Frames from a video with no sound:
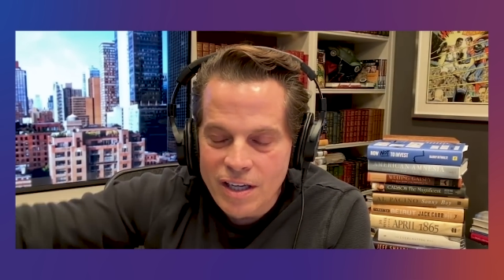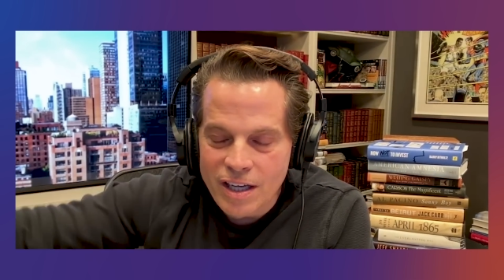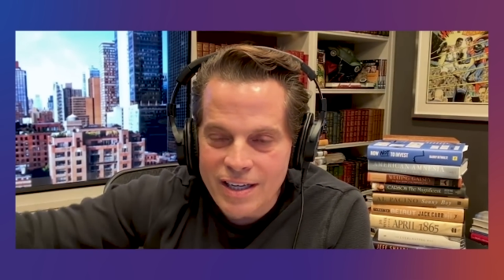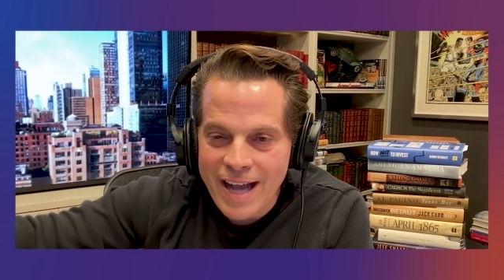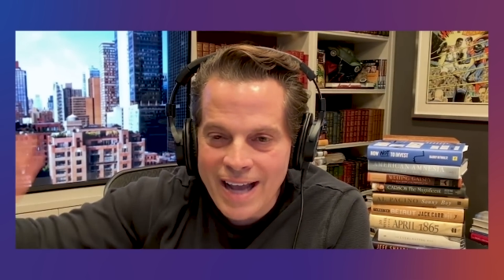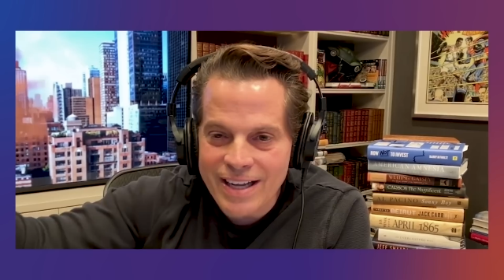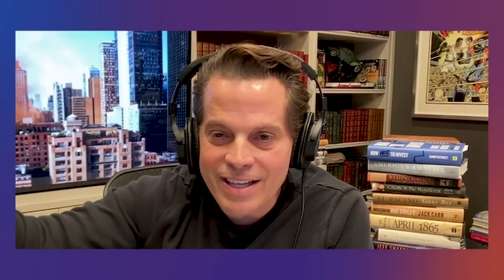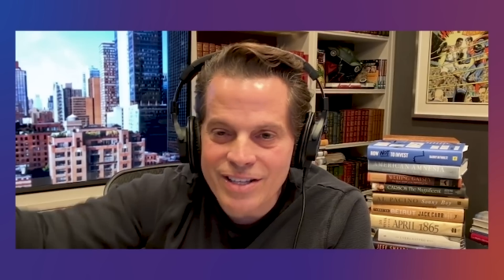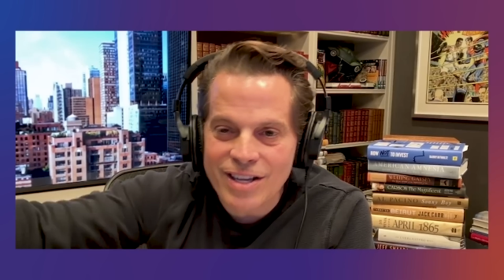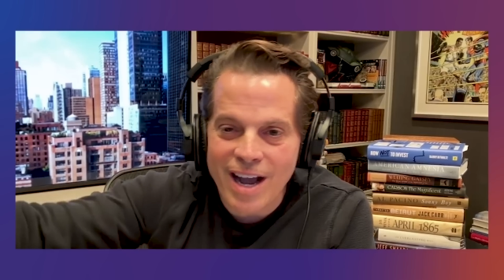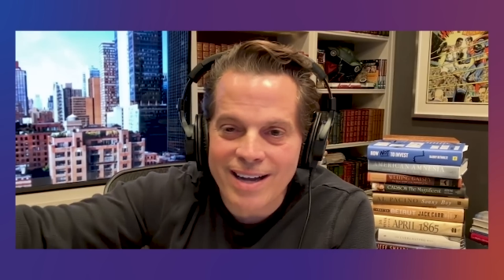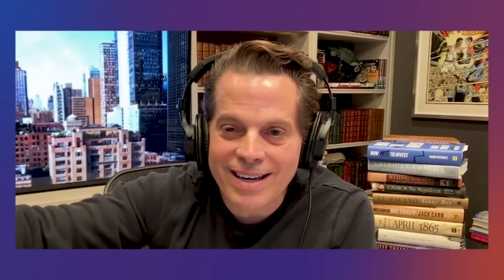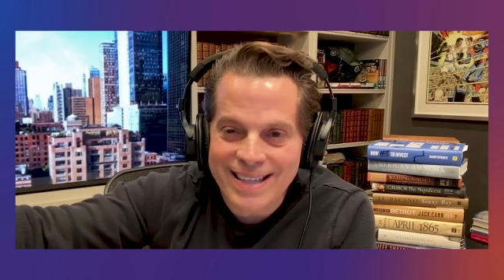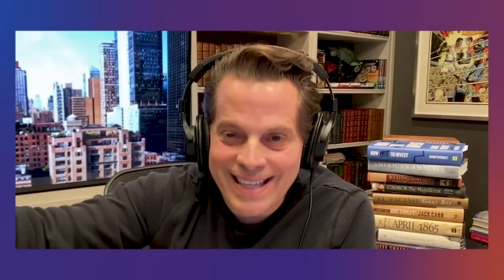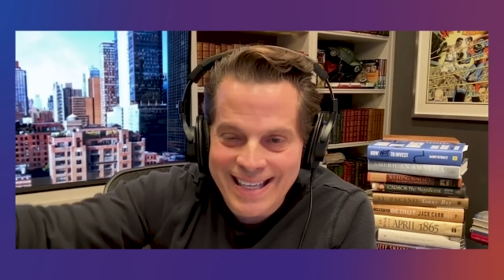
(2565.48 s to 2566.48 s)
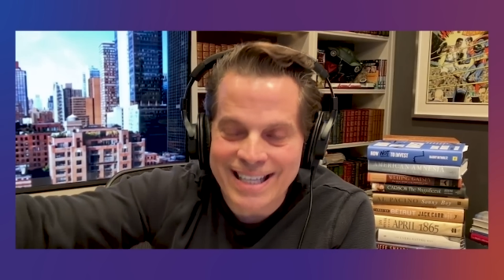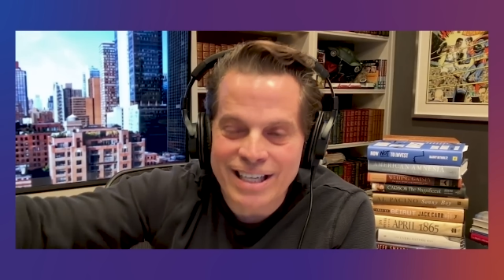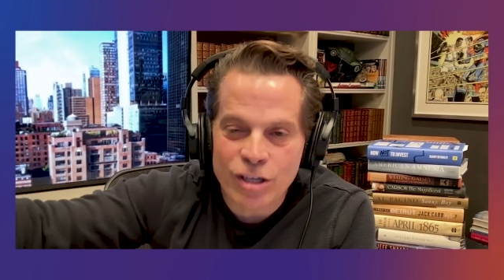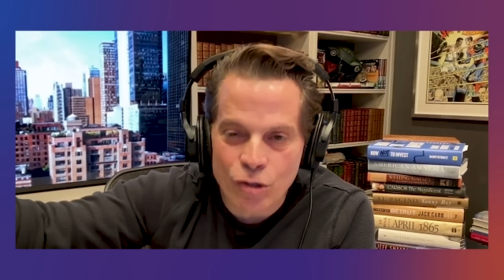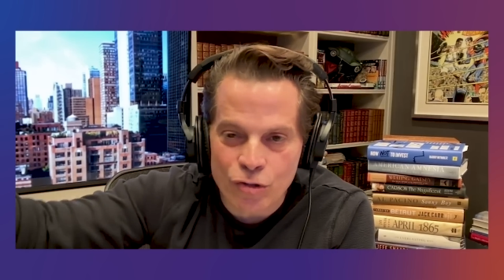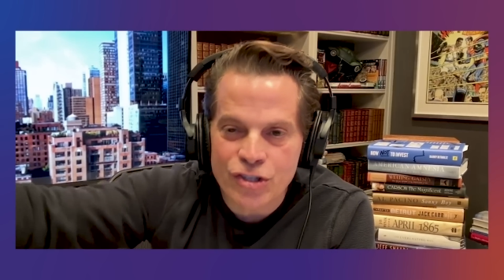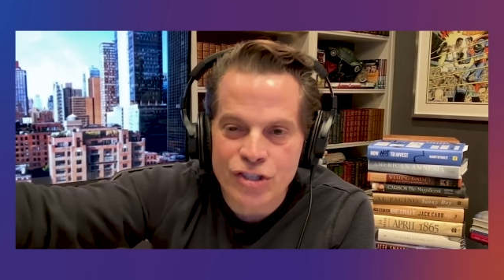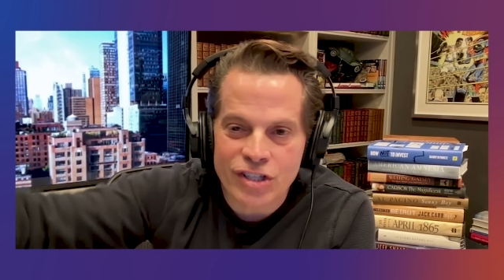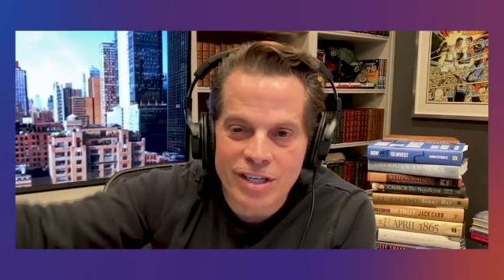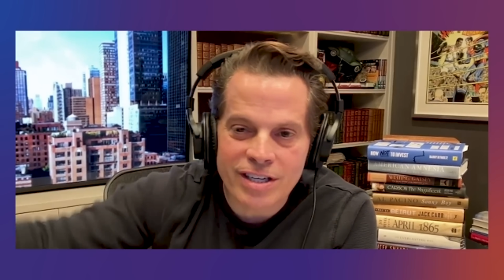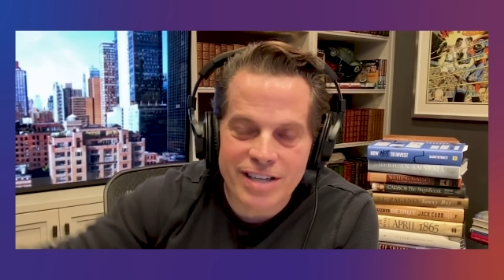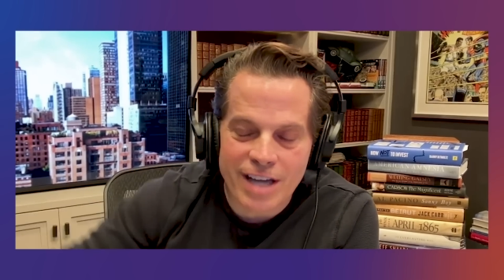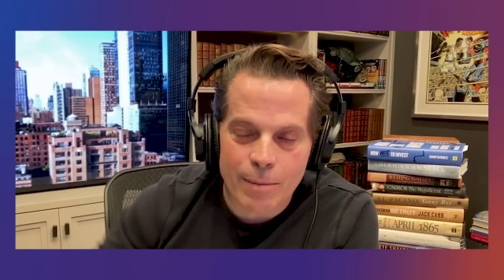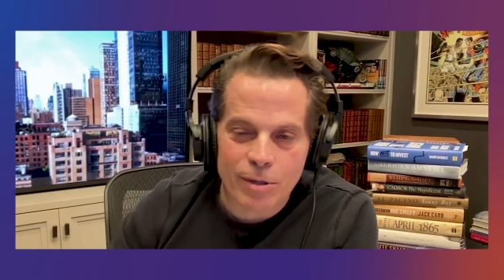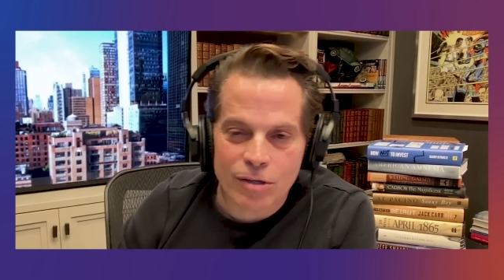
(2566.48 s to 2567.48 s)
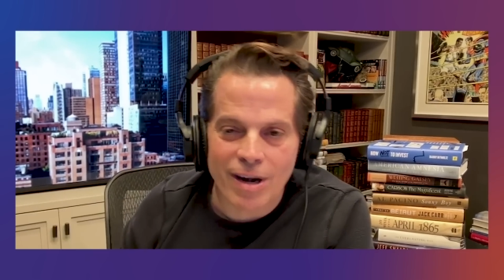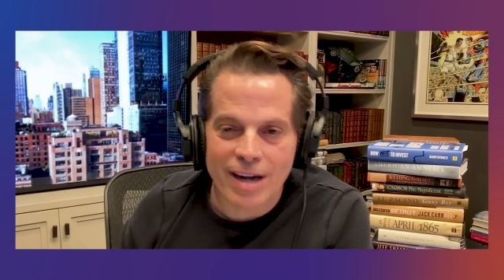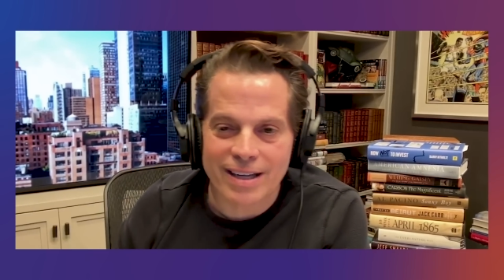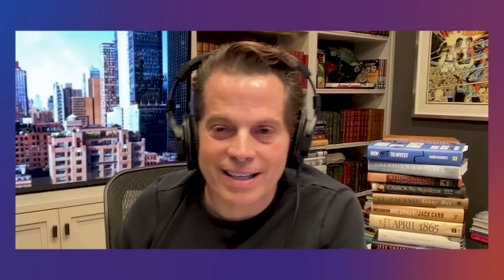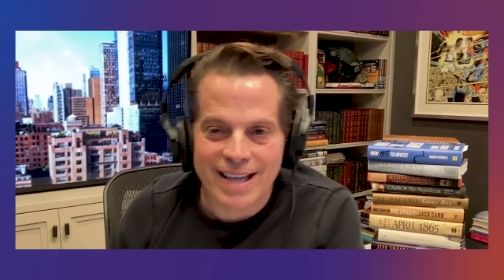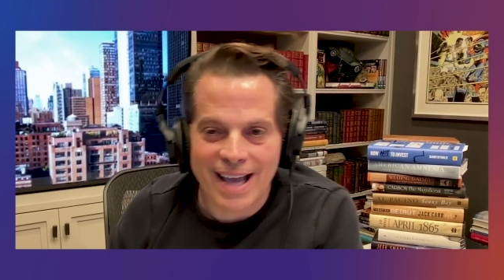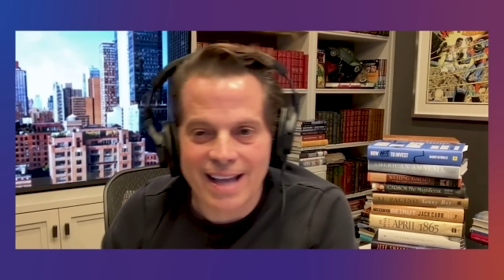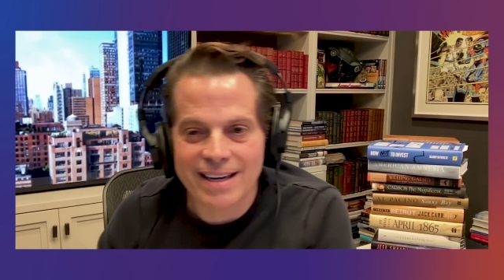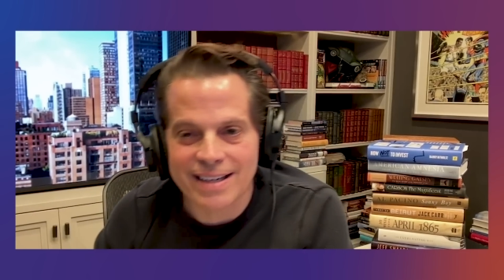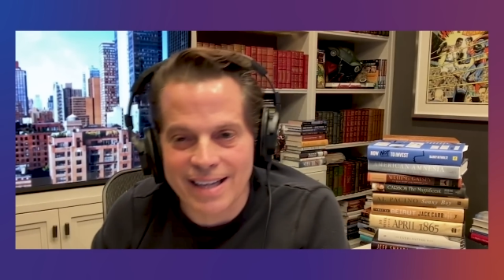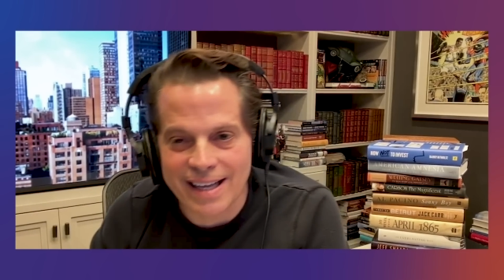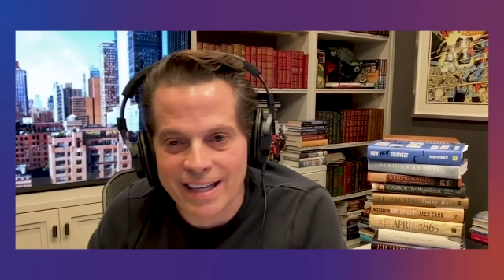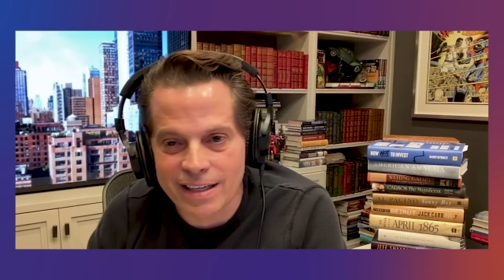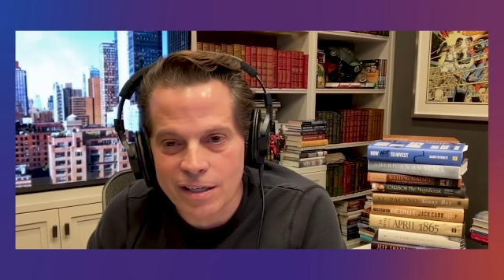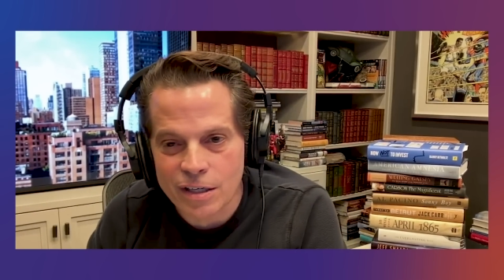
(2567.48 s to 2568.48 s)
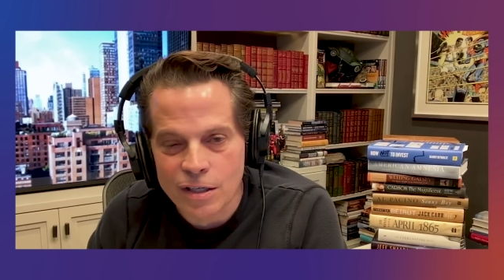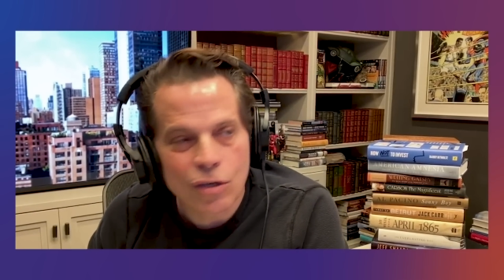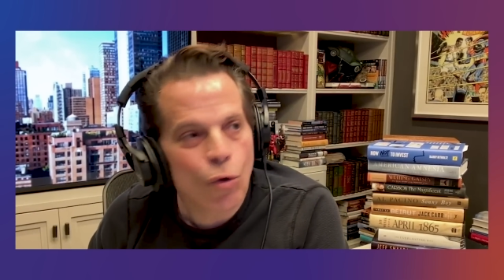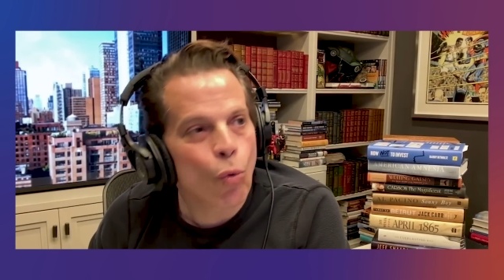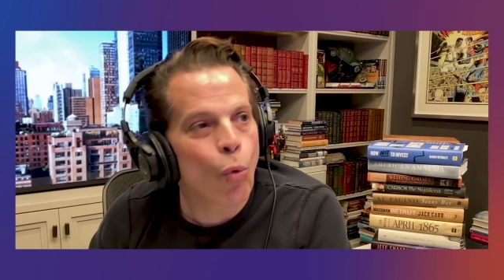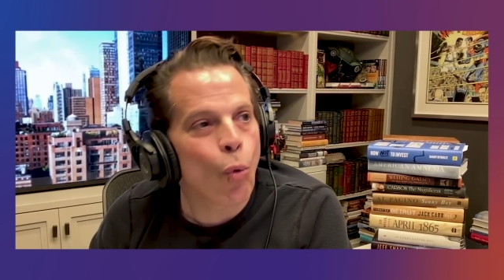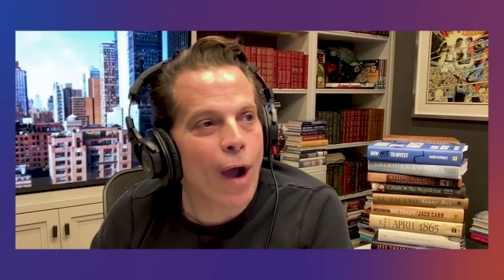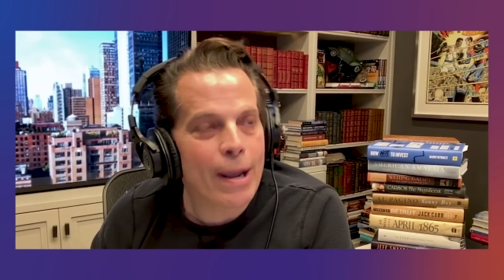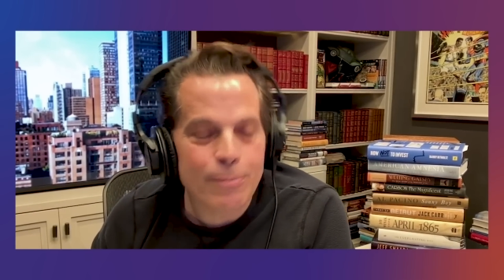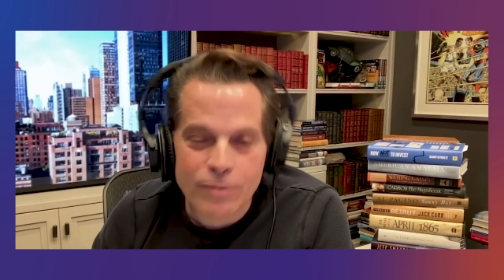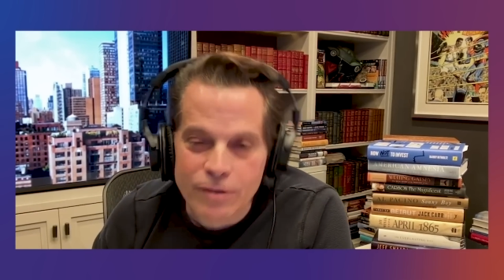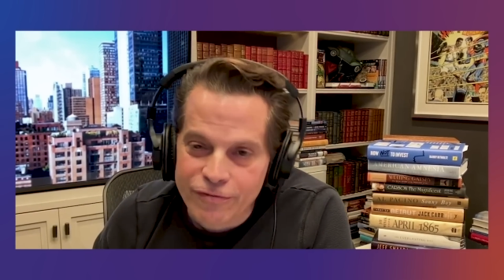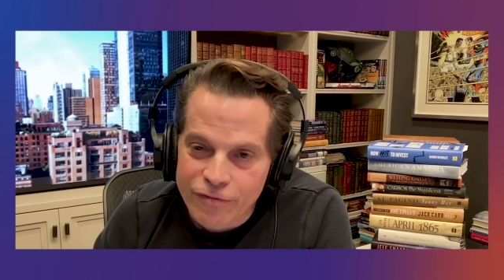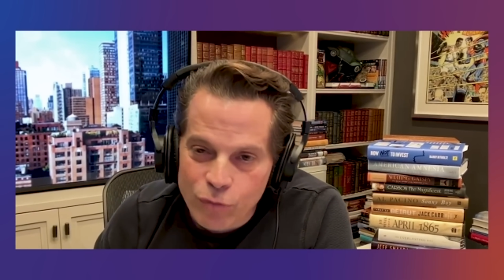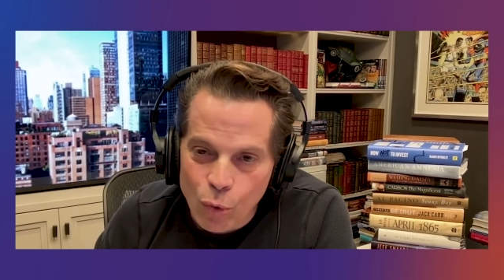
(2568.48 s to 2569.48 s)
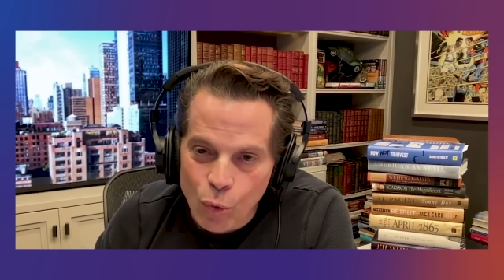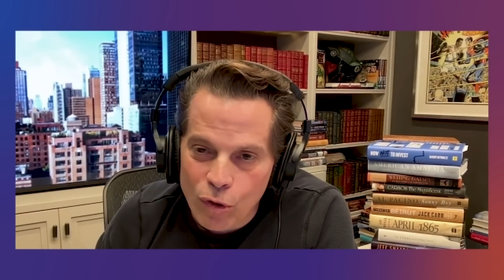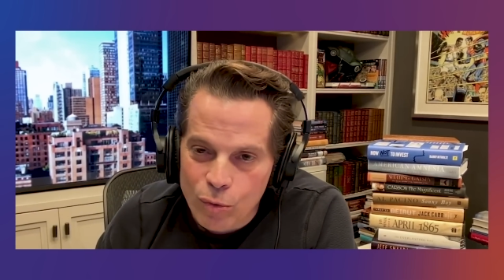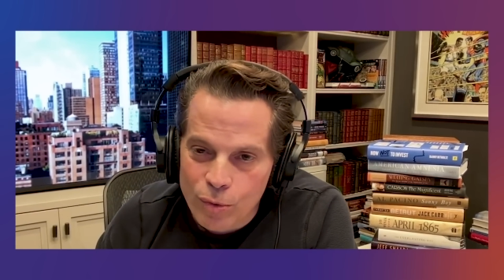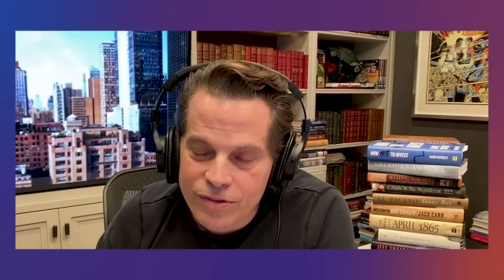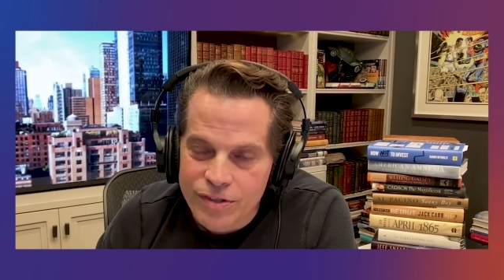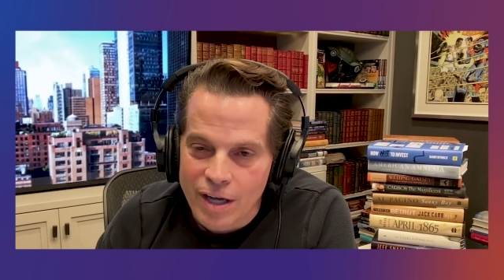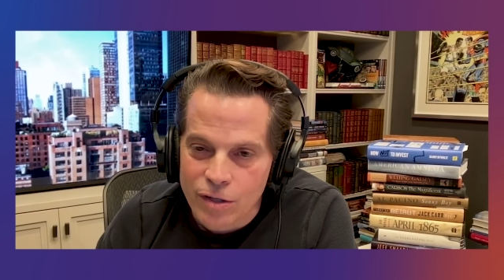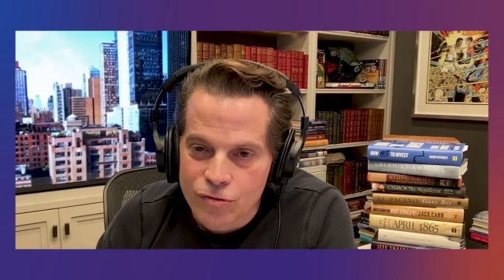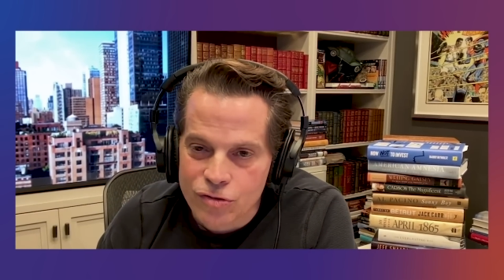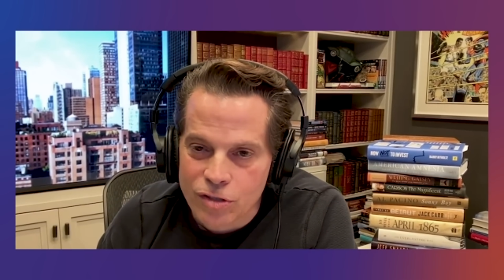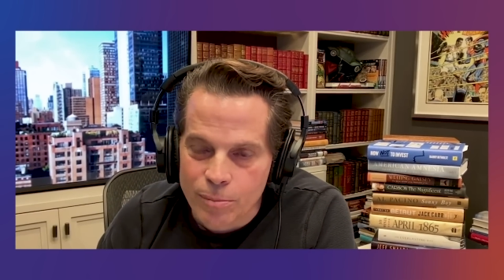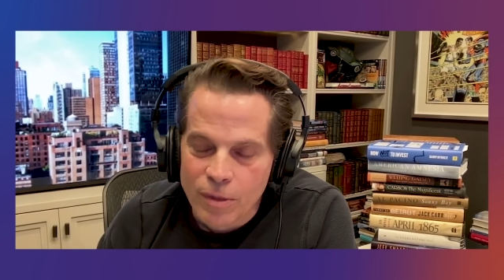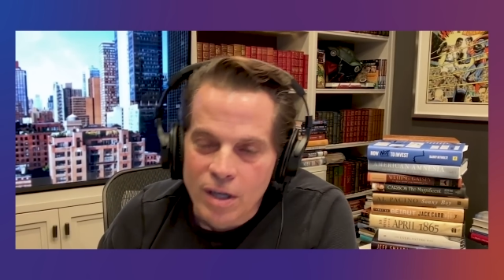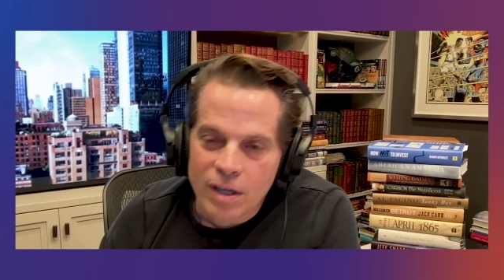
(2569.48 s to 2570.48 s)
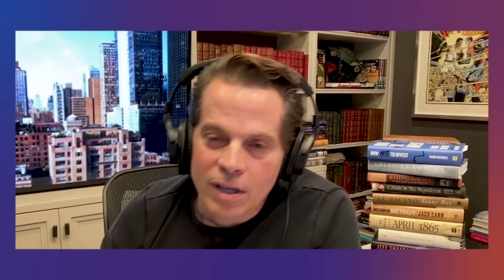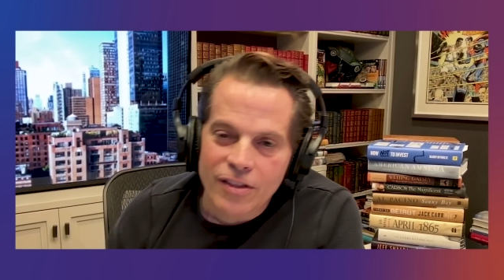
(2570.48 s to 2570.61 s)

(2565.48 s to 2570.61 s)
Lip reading: and had a young he or she Democratic candidate wipe the floor with Donald Trump.